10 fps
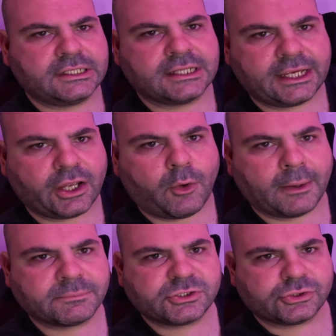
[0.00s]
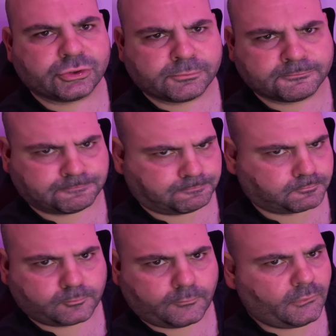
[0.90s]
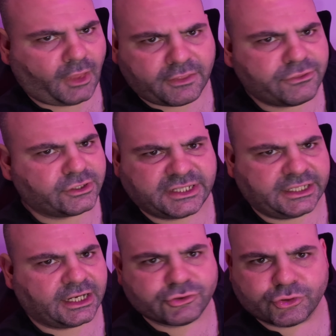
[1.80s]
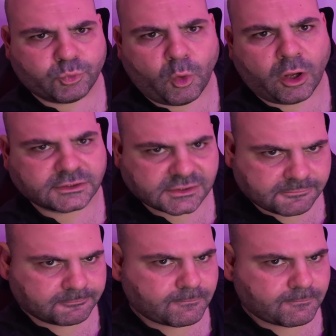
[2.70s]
and they go up to 1300 watts.